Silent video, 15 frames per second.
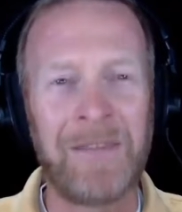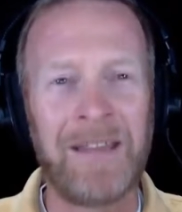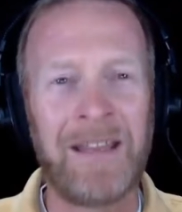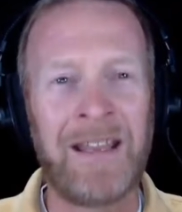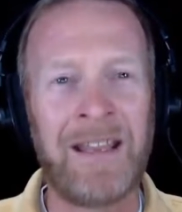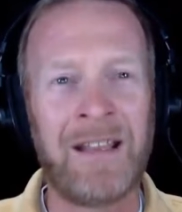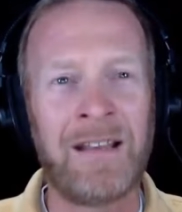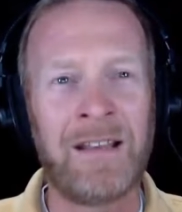
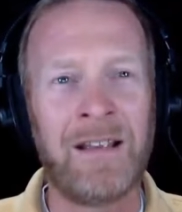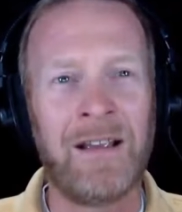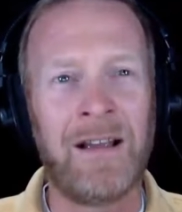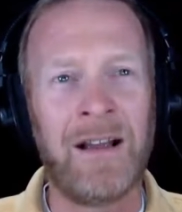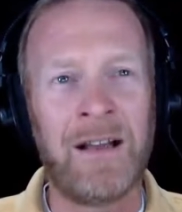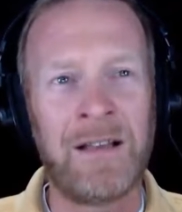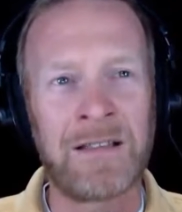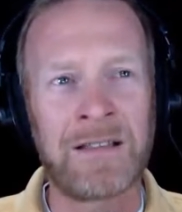and
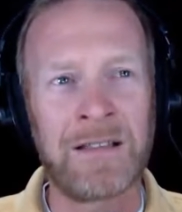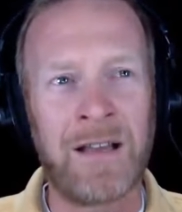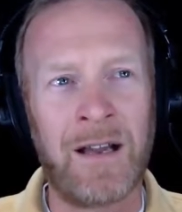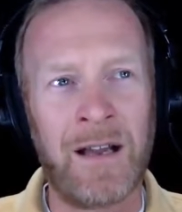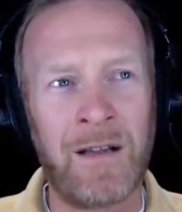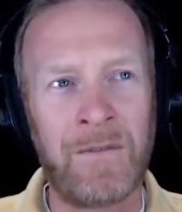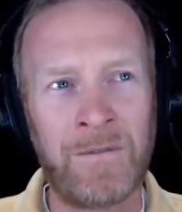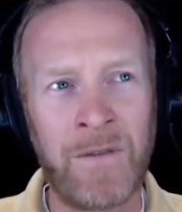
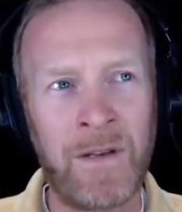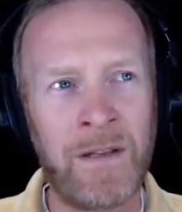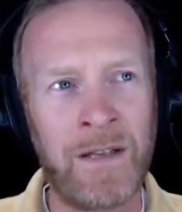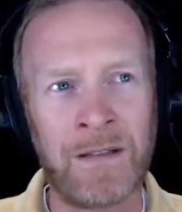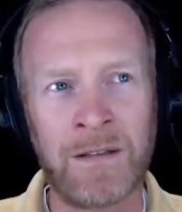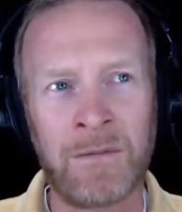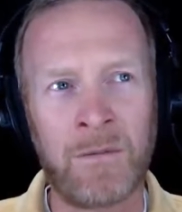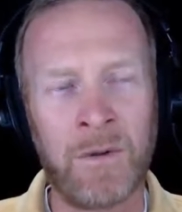I feel
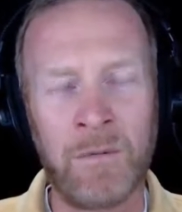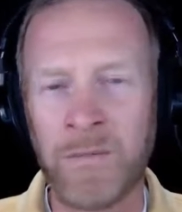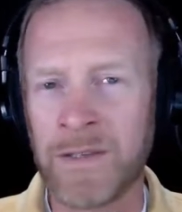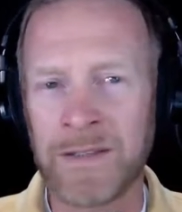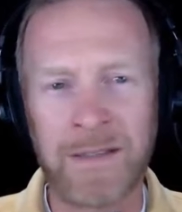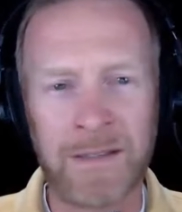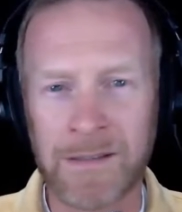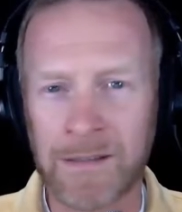like we're
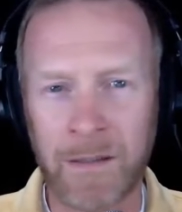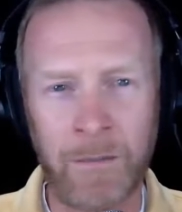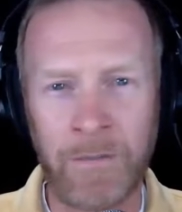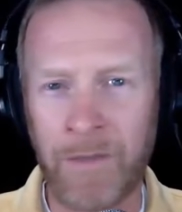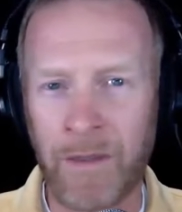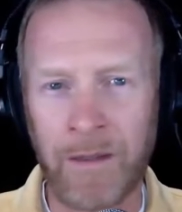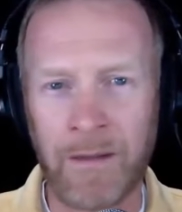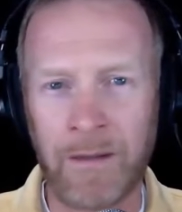missing
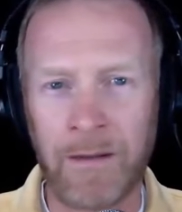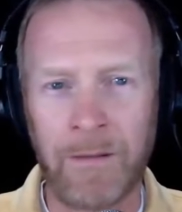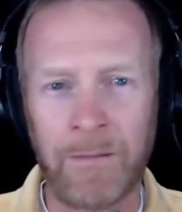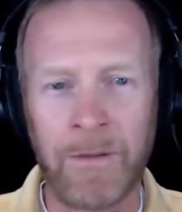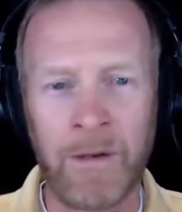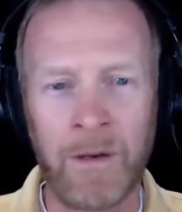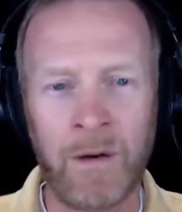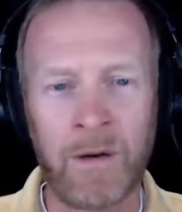something,
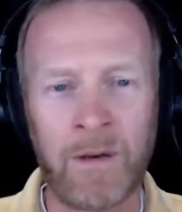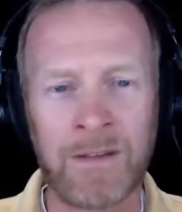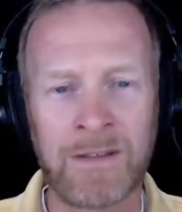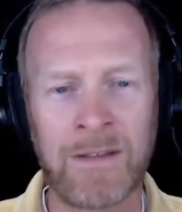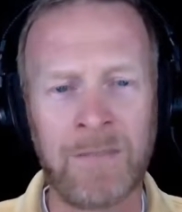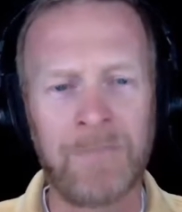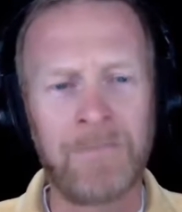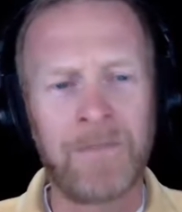
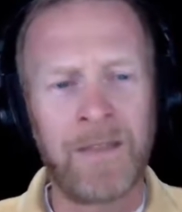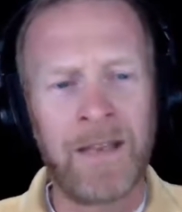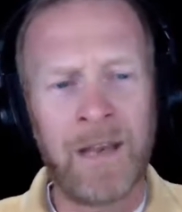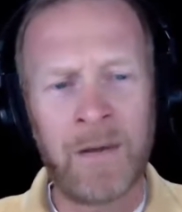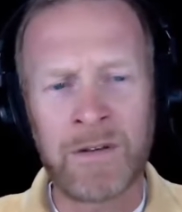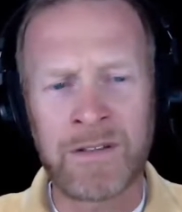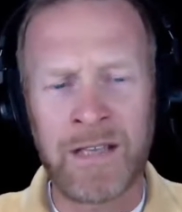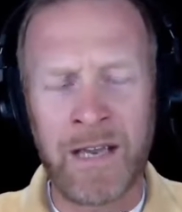
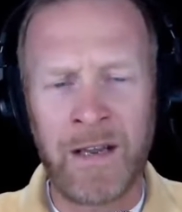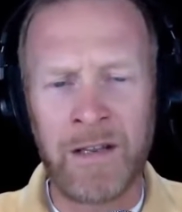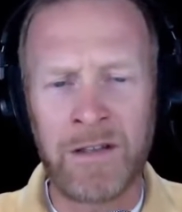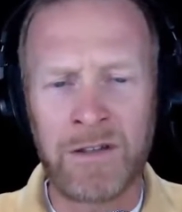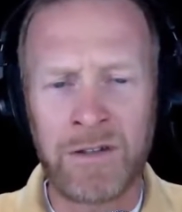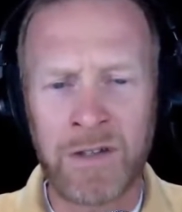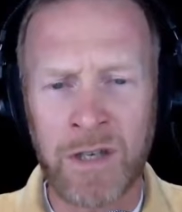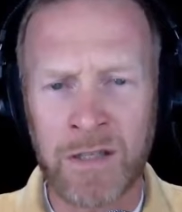I had
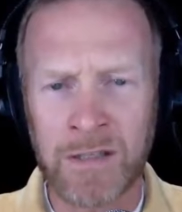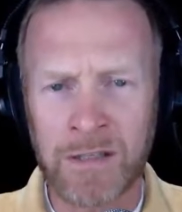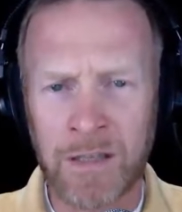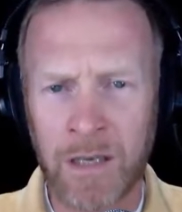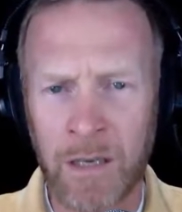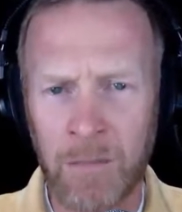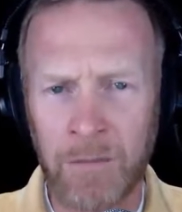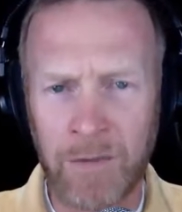just
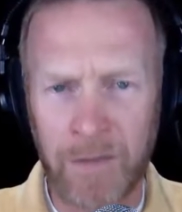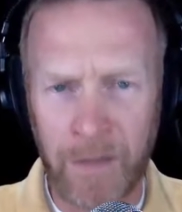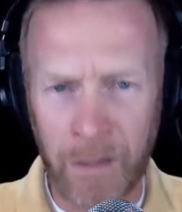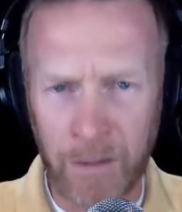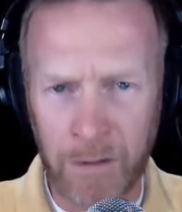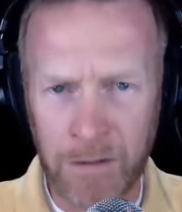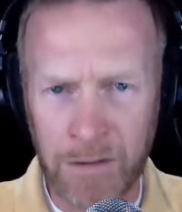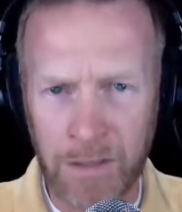come to the
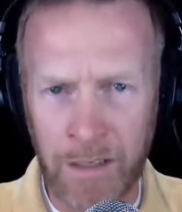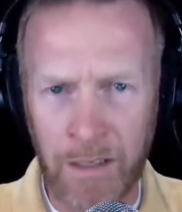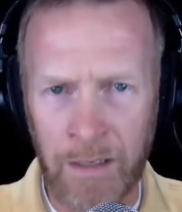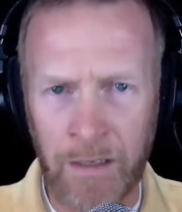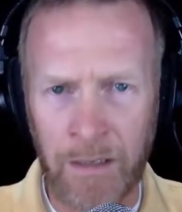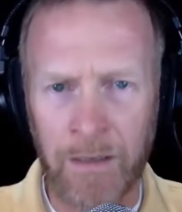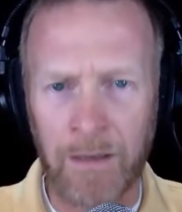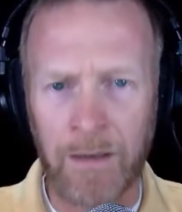
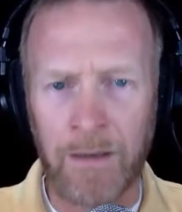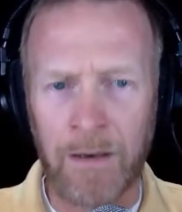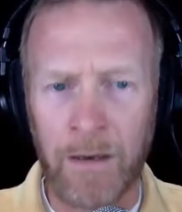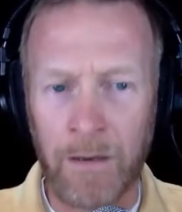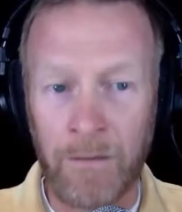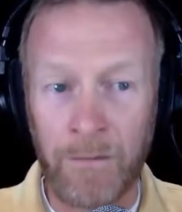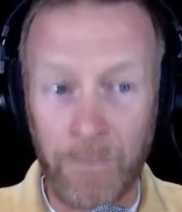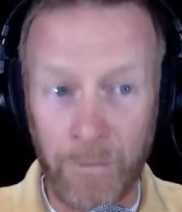understanding
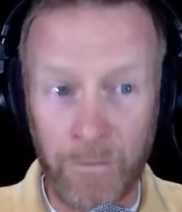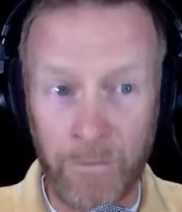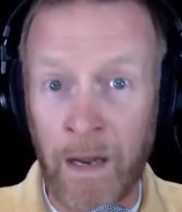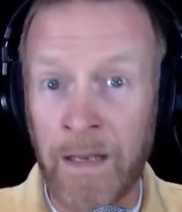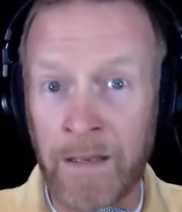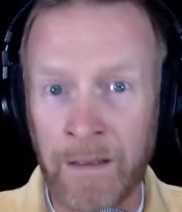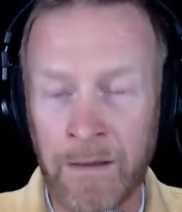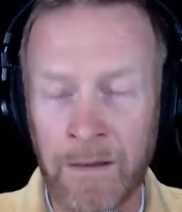of
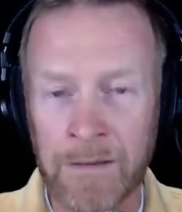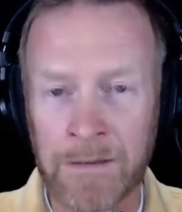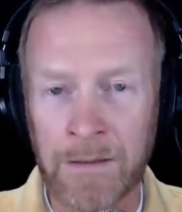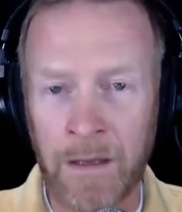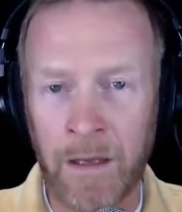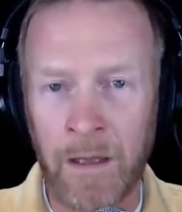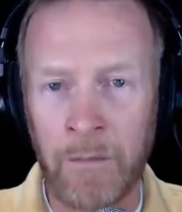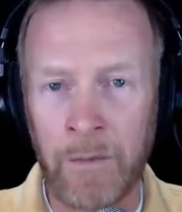finding this
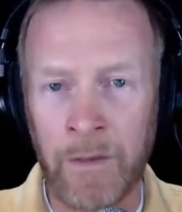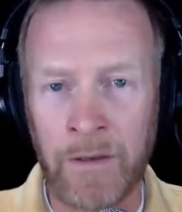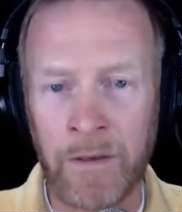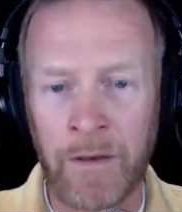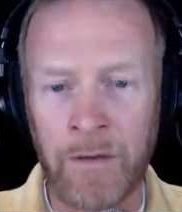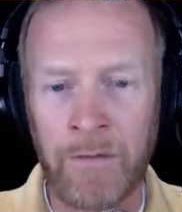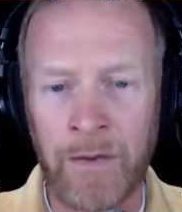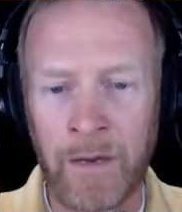element
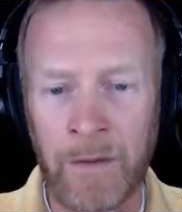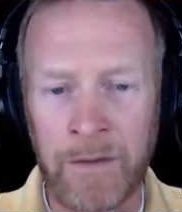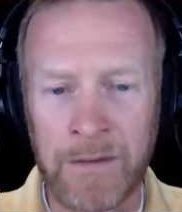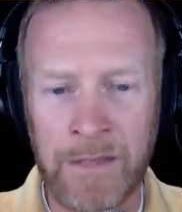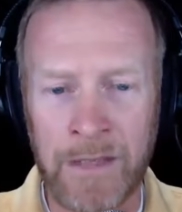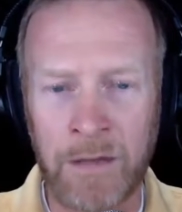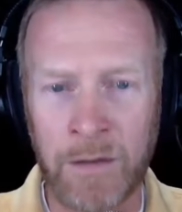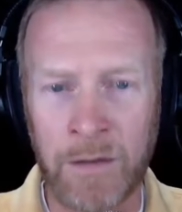of how
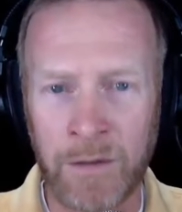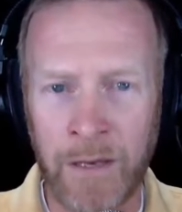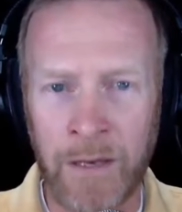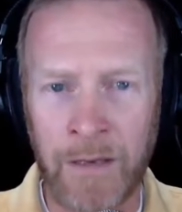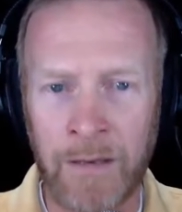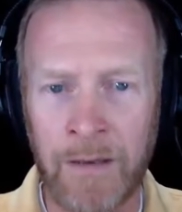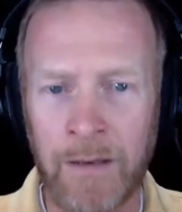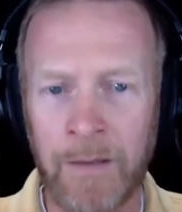Ezekiel
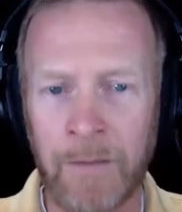9,